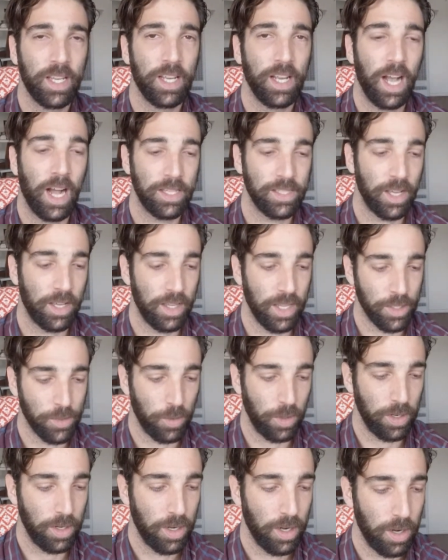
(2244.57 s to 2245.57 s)
I'll tell you this
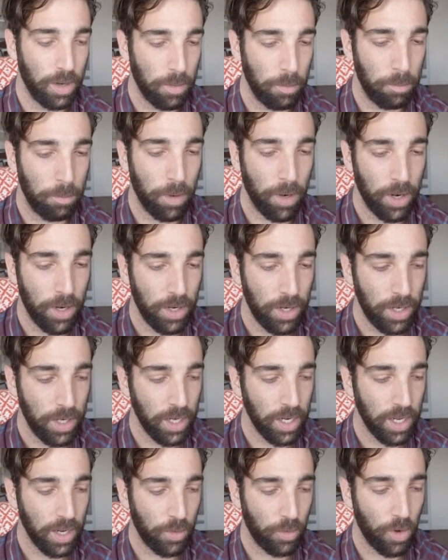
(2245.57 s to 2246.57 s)
one.
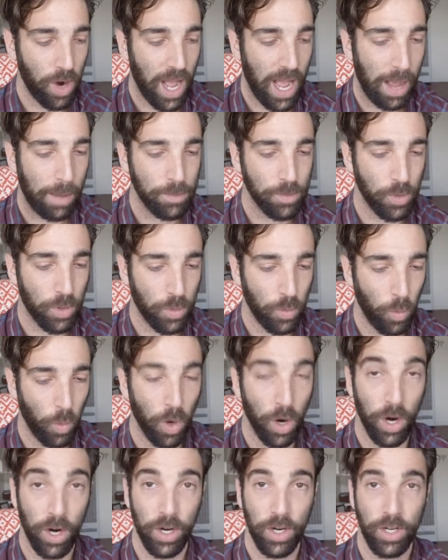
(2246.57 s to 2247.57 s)
Bird rhymes with
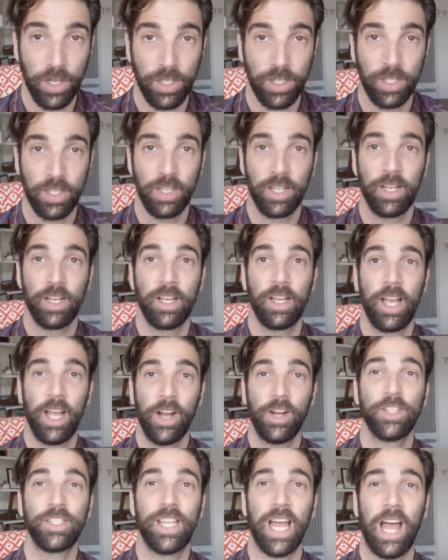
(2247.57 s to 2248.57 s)
word.
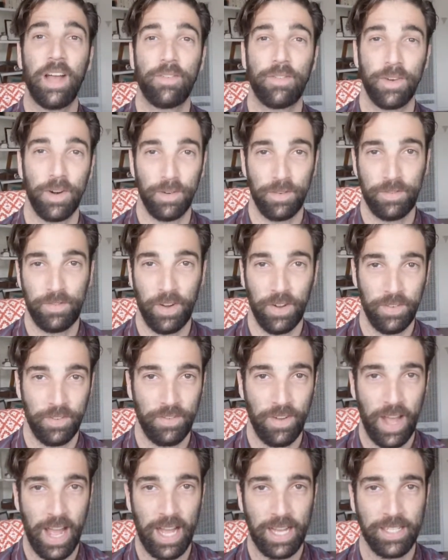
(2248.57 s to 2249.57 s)
Here's that for a fun
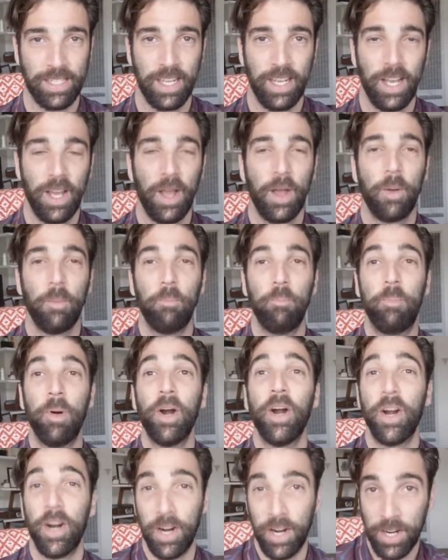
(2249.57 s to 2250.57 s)
fact.
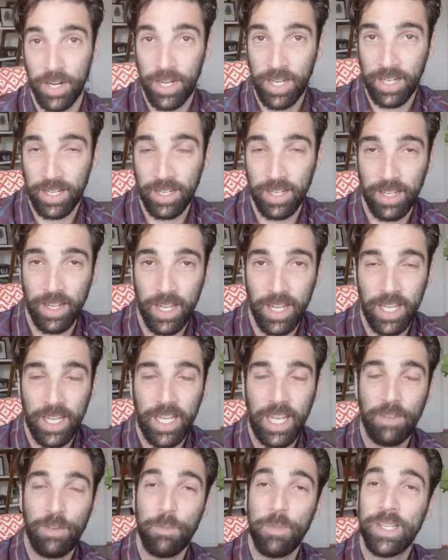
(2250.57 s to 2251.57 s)
Bird,
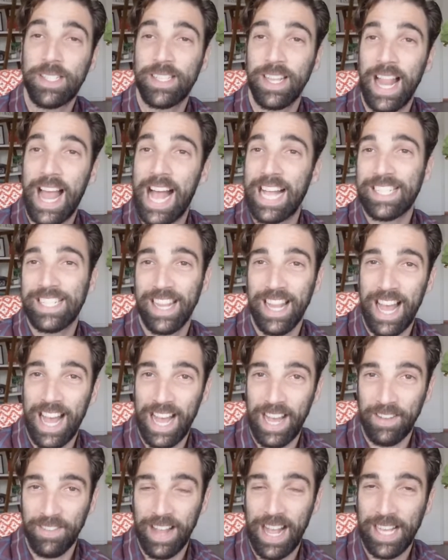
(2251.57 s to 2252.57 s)
if you missed last
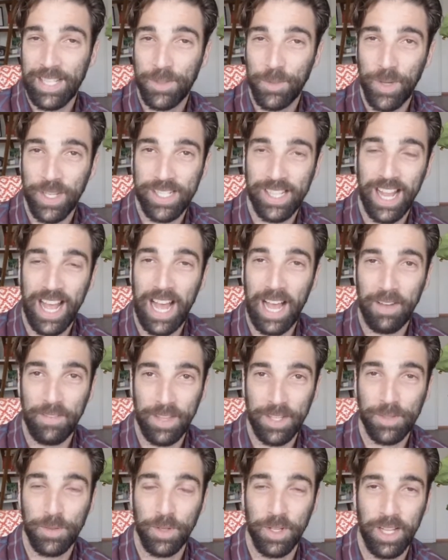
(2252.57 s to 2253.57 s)
week's live,
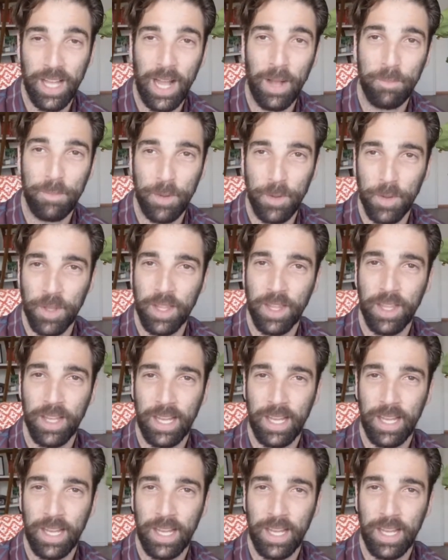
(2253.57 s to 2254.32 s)
this will help you